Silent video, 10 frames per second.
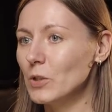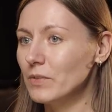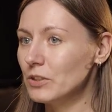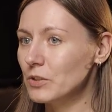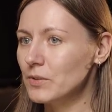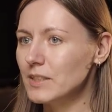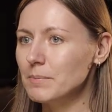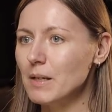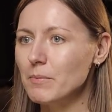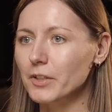Ubisoft
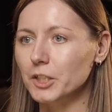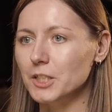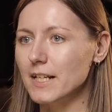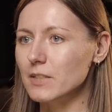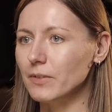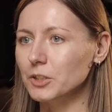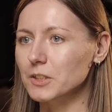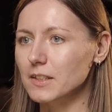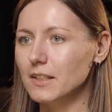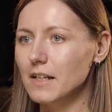introduced the memory shards
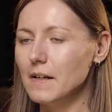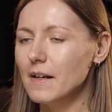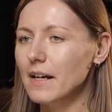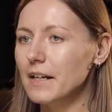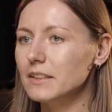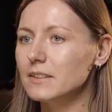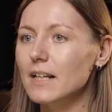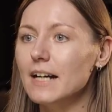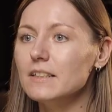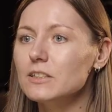feature,
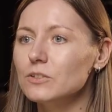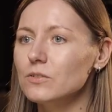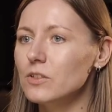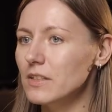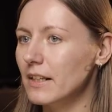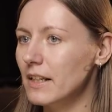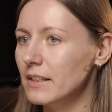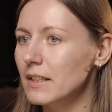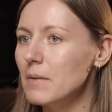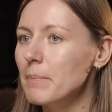and other studios are
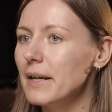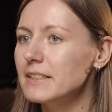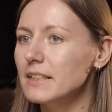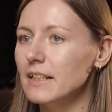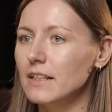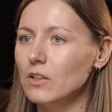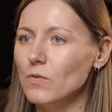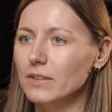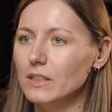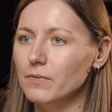creating amazing and
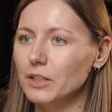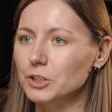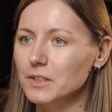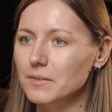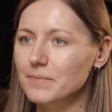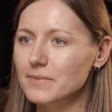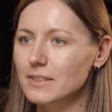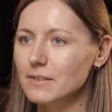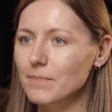innovative features.